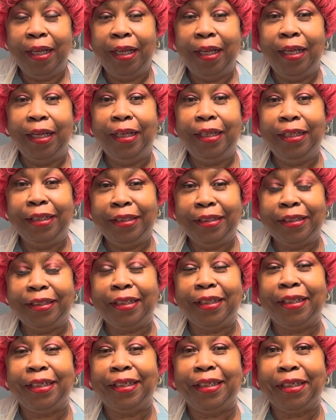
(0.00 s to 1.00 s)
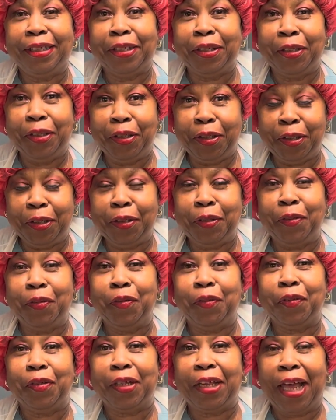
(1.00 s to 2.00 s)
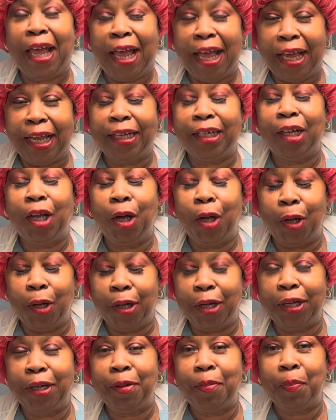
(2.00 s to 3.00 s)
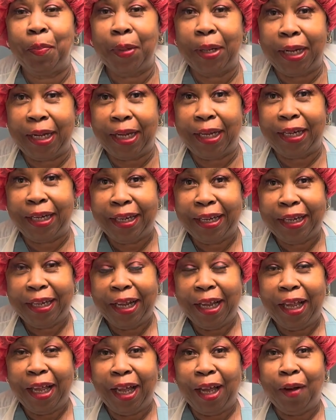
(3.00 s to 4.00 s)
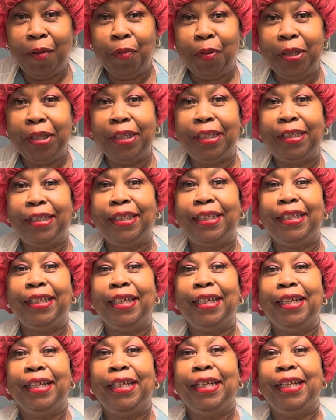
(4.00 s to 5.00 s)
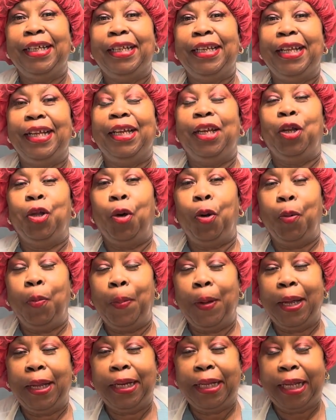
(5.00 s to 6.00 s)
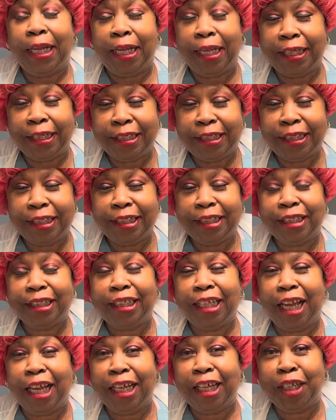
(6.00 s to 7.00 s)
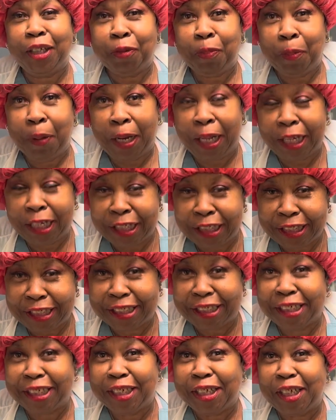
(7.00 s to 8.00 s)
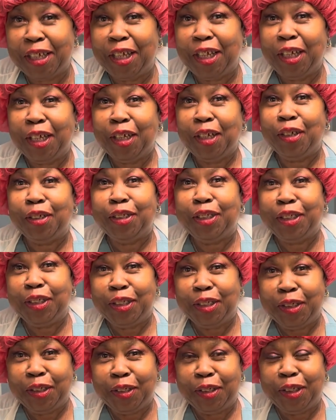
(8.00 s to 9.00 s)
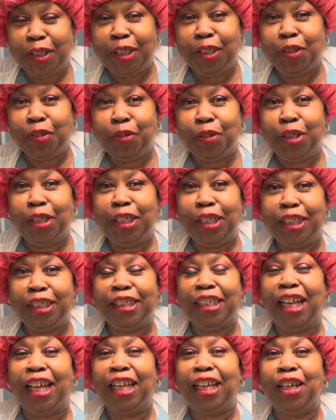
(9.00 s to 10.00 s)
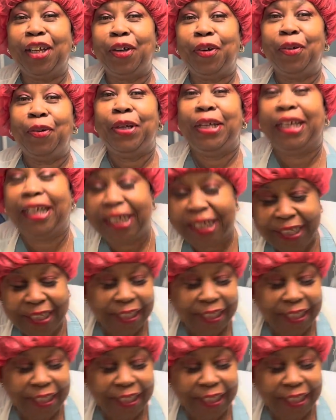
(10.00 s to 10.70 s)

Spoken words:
He's a good, kind-hearted man. I wouldn't let nobody else take his place. Cause he good. He treats us like a queen.